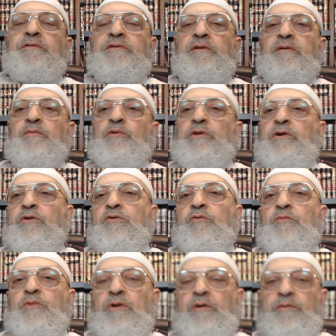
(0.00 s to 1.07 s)
Assalamu
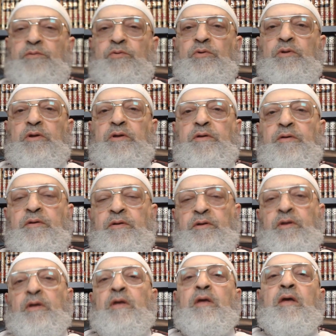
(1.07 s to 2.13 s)
alaikum wa rahmatullah.
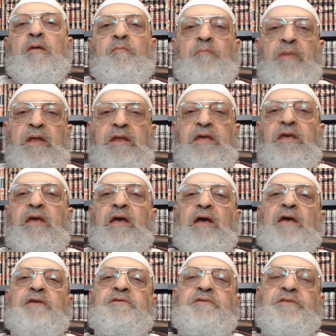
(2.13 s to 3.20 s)
Many
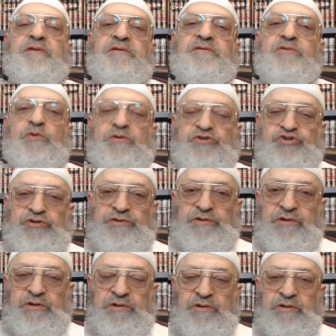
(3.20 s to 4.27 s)
ask this
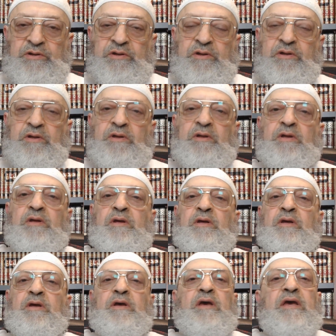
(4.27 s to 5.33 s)
question.
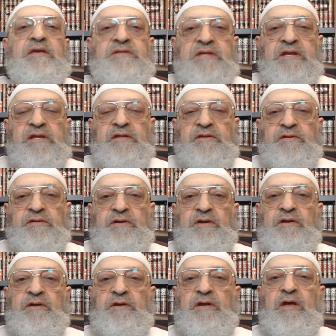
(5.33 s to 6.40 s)
Isn't it
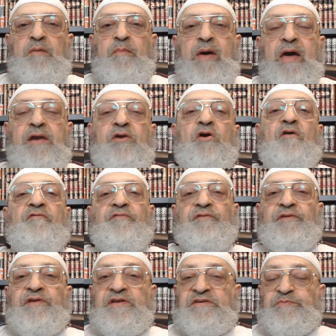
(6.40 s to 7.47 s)
a matter
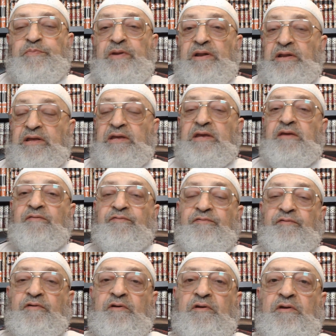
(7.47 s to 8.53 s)
of
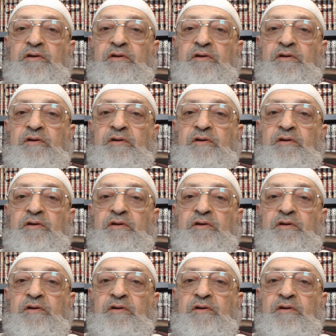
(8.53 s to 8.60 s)
disbelief